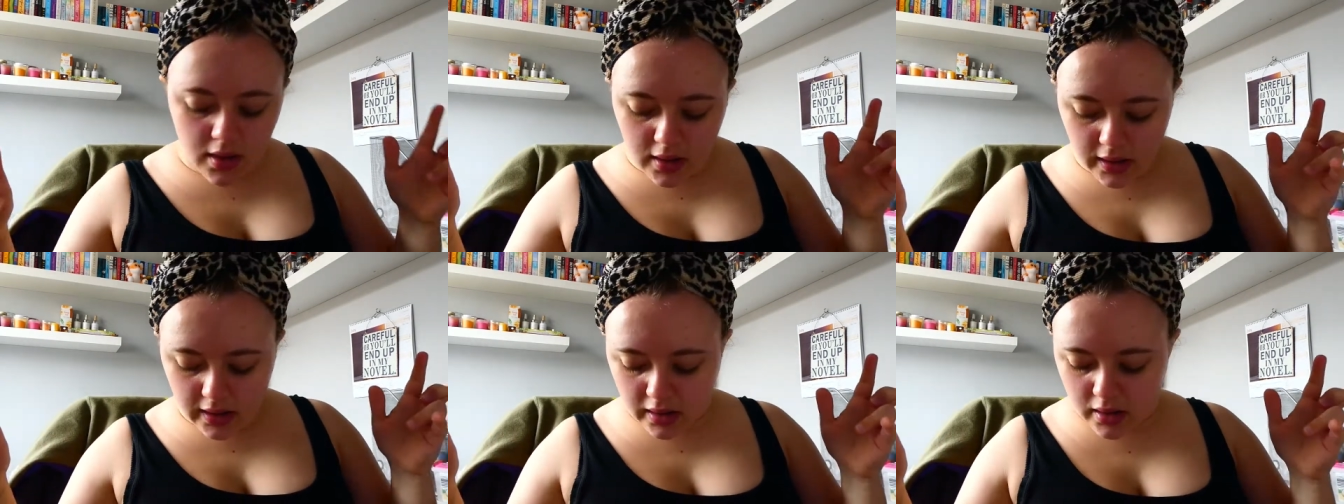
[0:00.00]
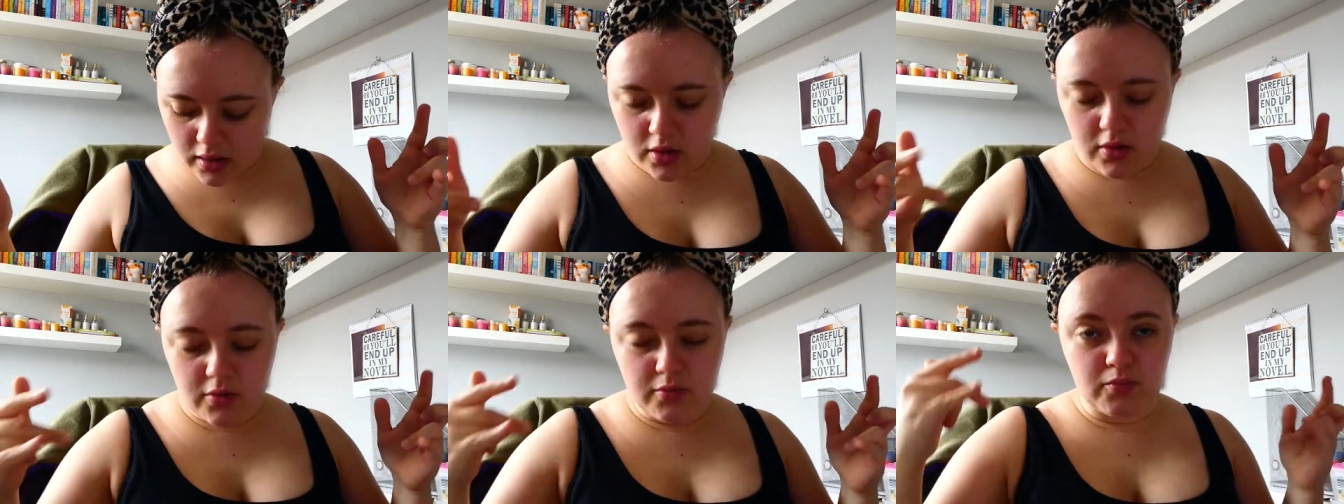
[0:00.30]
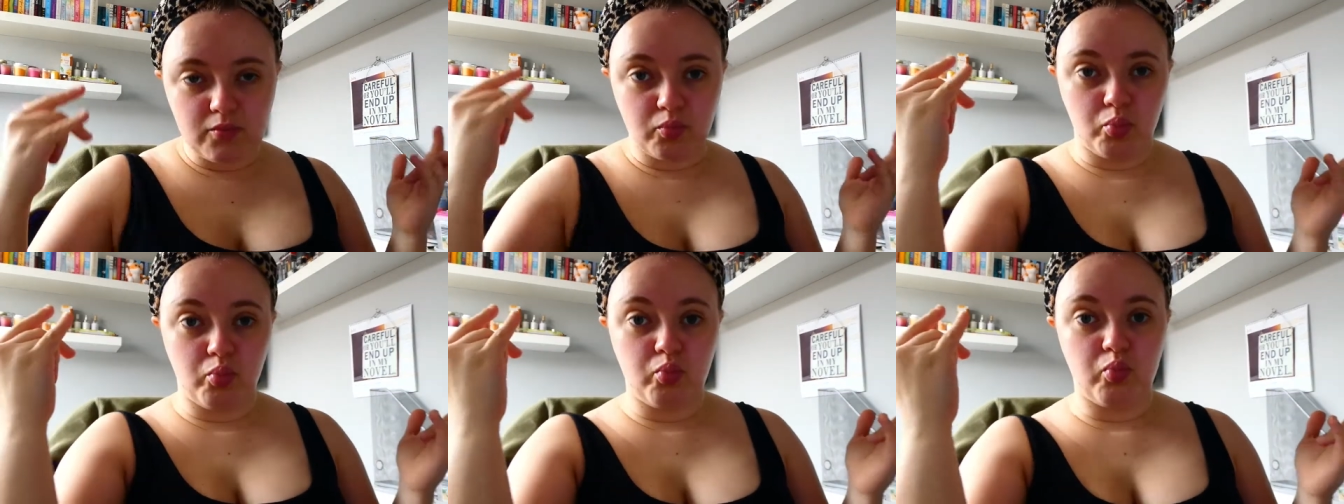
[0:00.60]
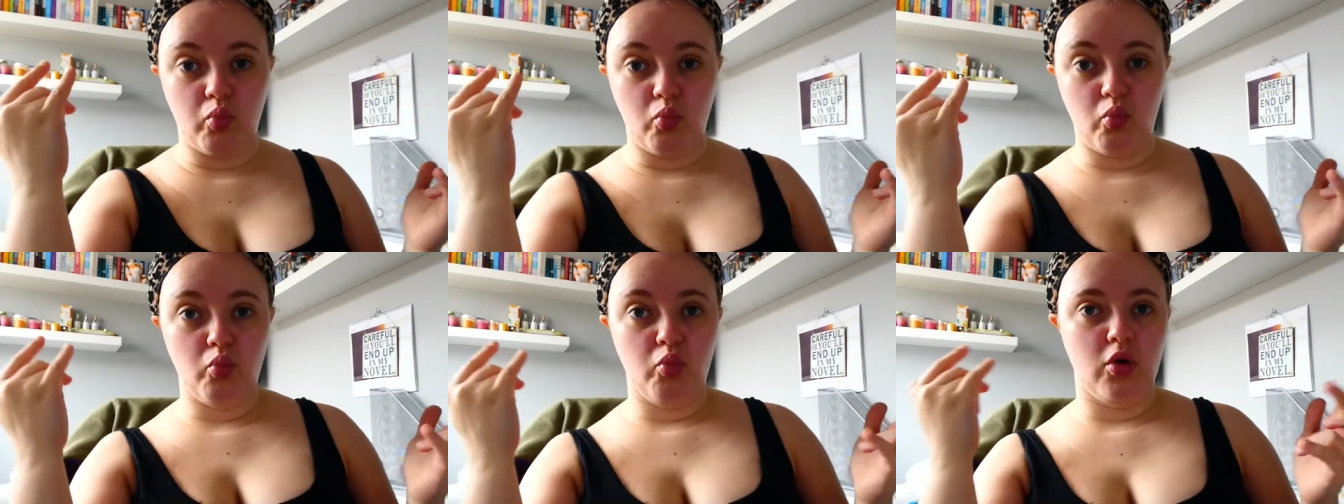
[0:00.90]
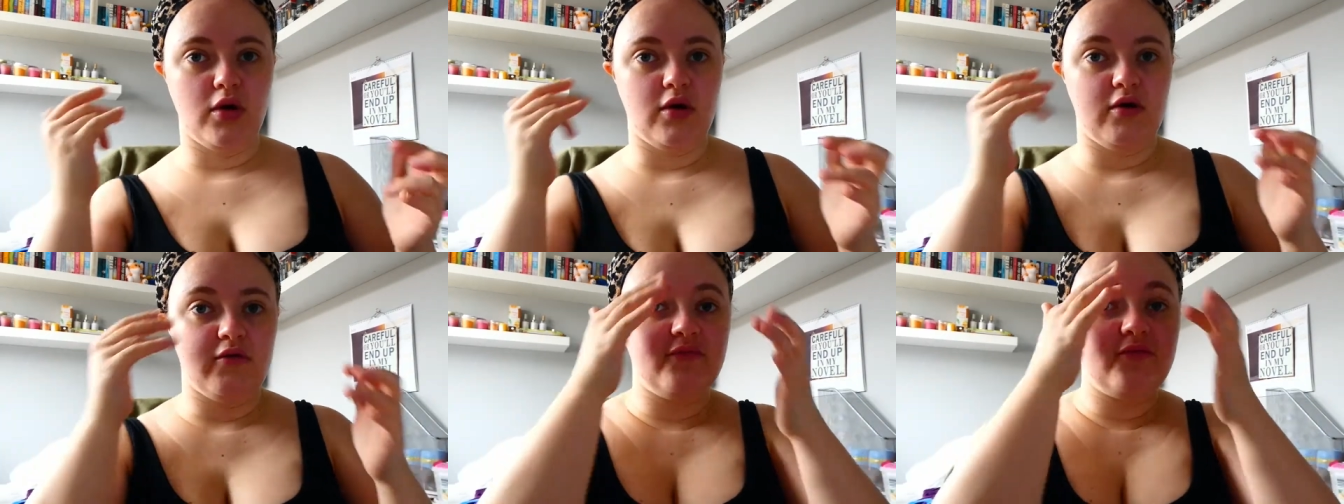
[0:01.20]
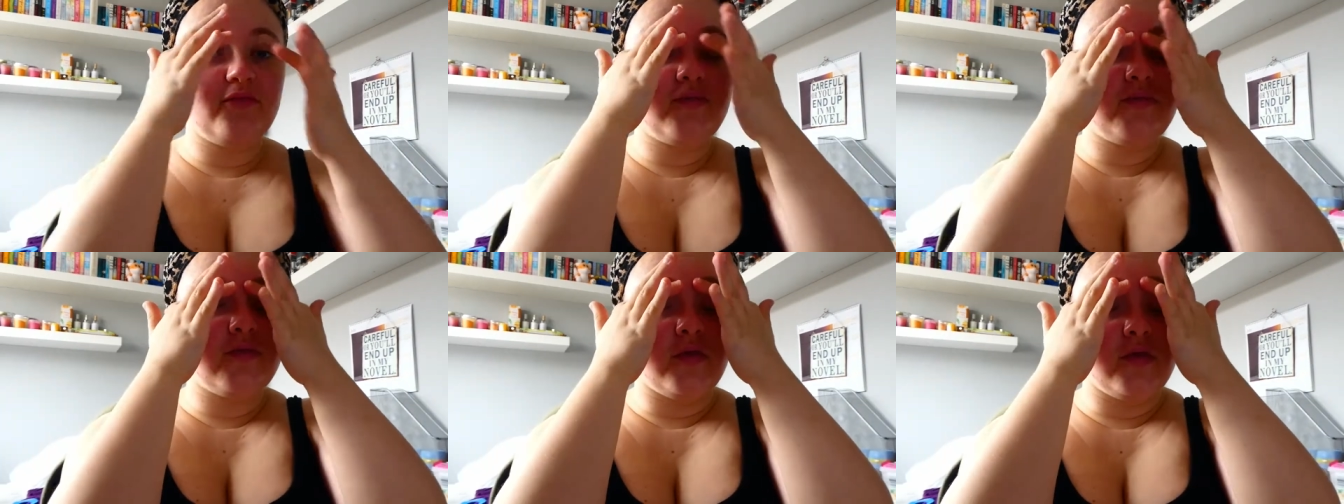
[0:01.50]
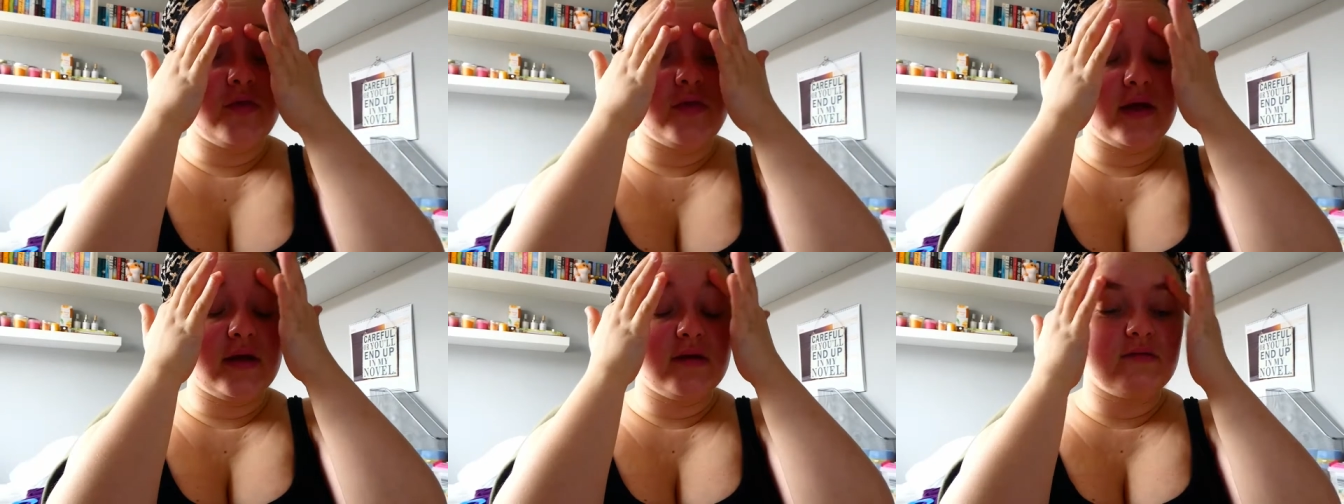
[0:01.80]
like one of
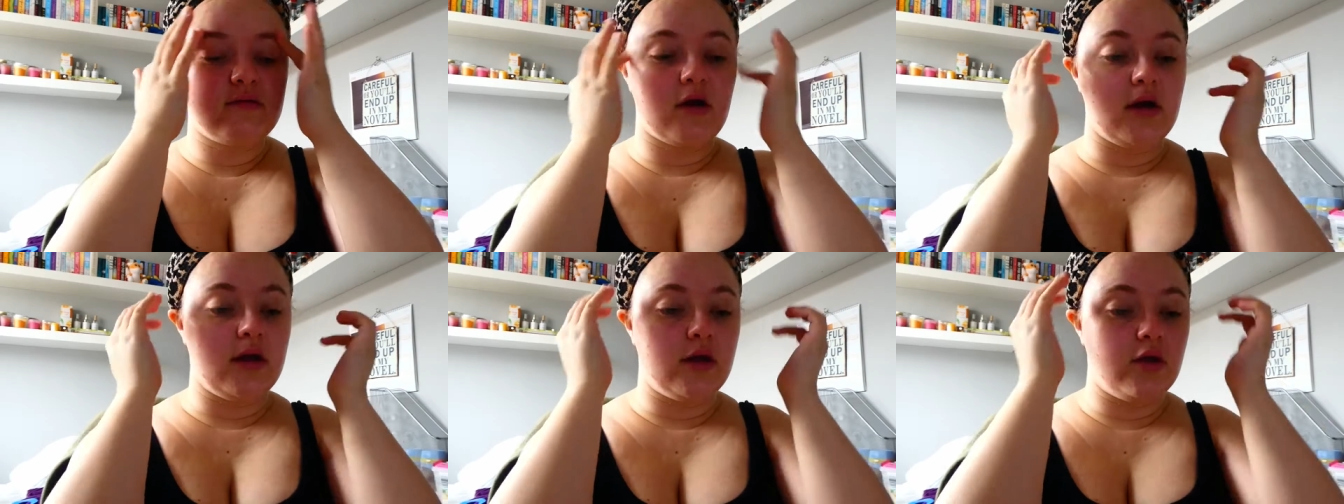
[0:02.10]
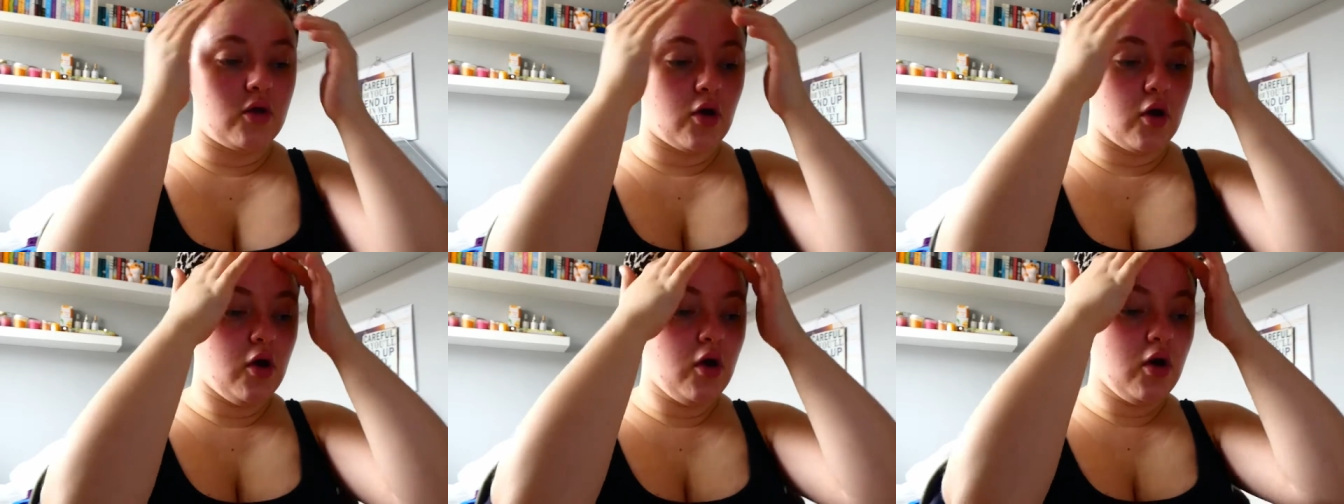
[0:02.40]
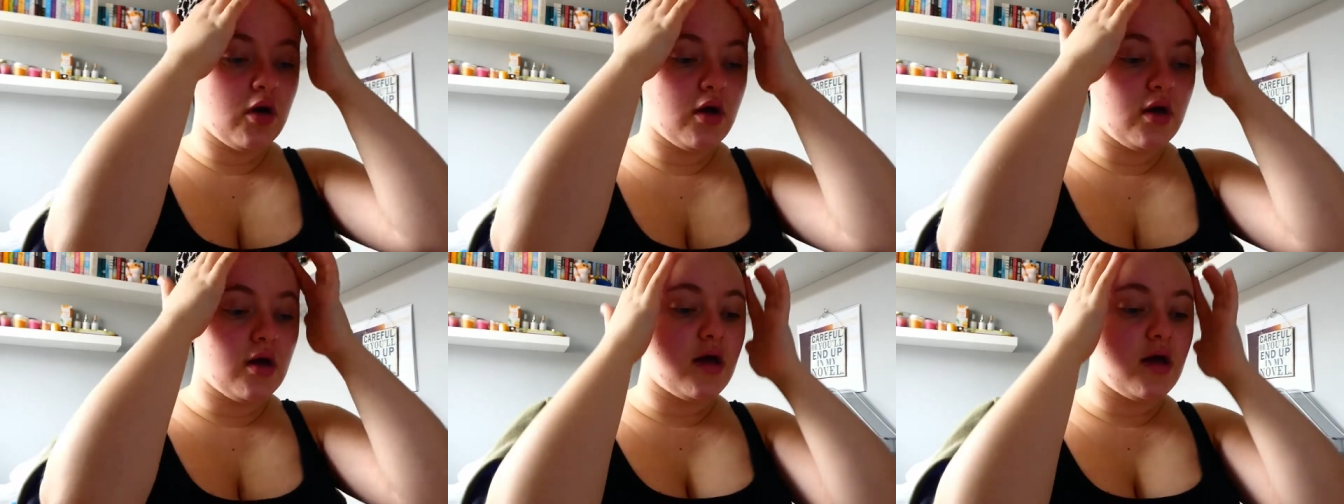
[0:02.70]
things I got,